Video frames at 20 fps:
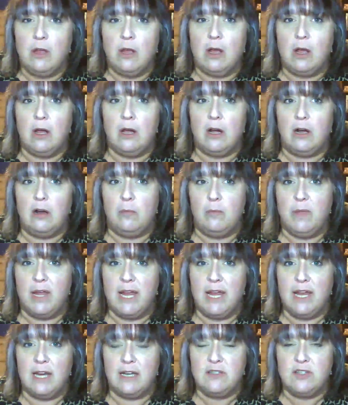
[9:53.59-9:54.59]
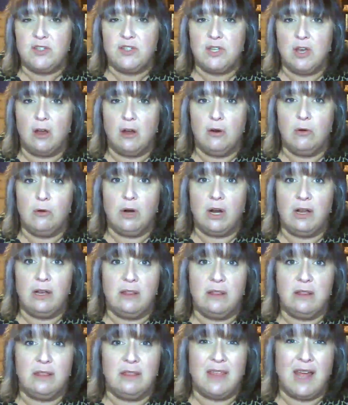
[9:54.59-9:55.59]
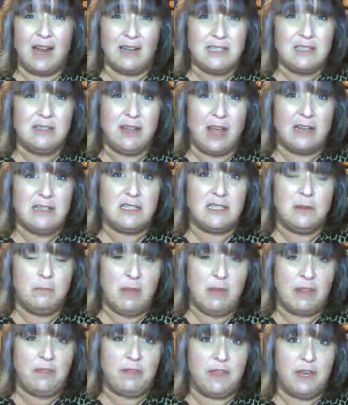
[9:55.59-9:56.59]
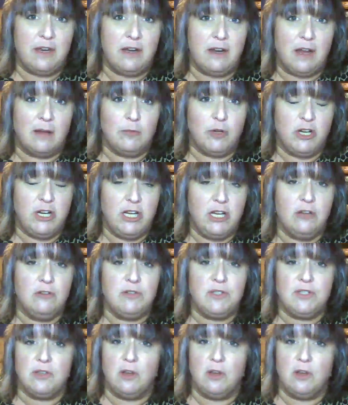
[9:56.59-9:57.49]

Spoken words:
And so that's the method I'm going to use.